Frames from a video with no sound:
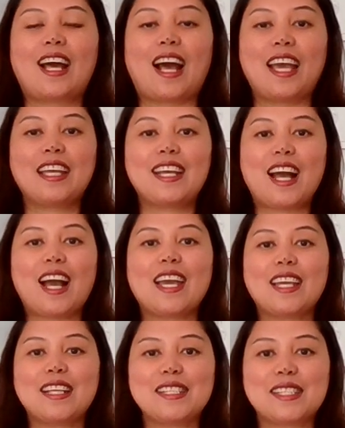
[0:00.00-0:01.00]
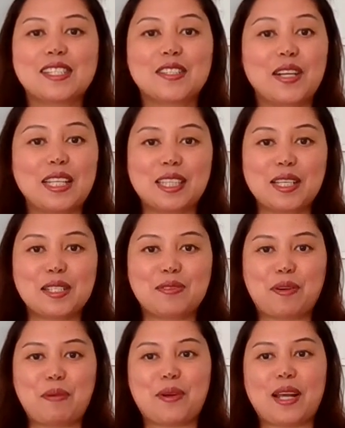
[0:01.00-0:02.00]
Hi guys, greetings
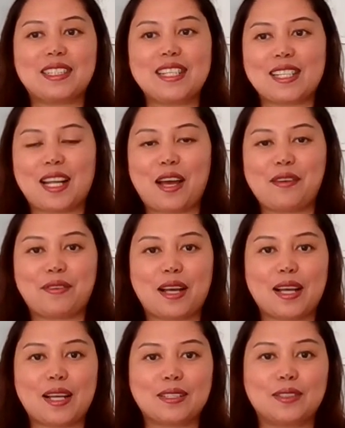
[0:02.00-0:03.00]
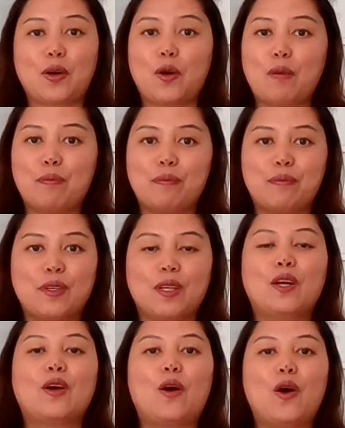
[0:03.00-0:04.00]
from Bratislava. Hope
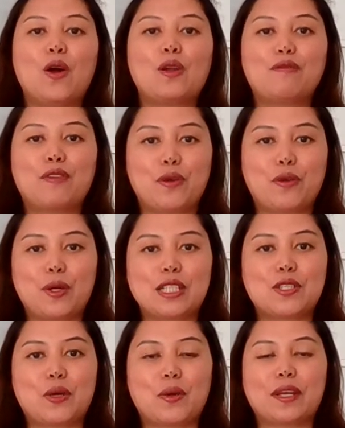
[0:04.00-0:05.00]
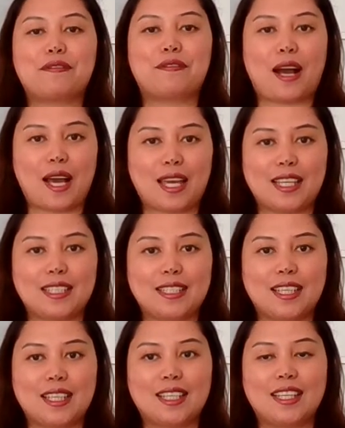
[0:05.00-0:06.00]
all of you are doing
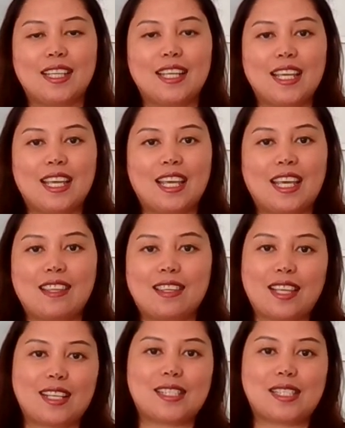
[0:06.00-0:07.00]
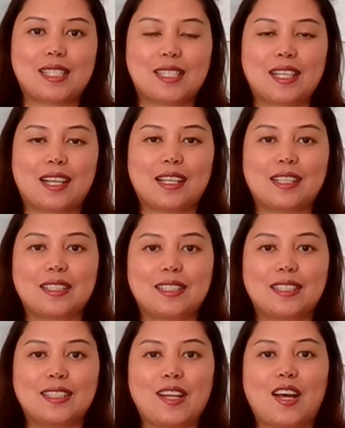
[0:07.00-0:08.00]
fine in this
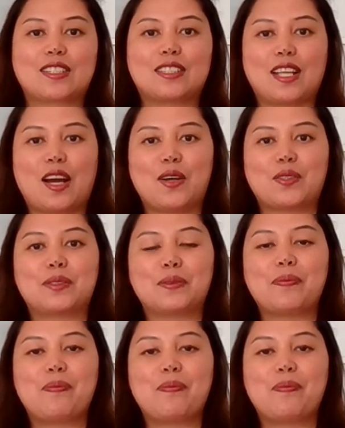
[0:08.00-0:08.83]
lockdown.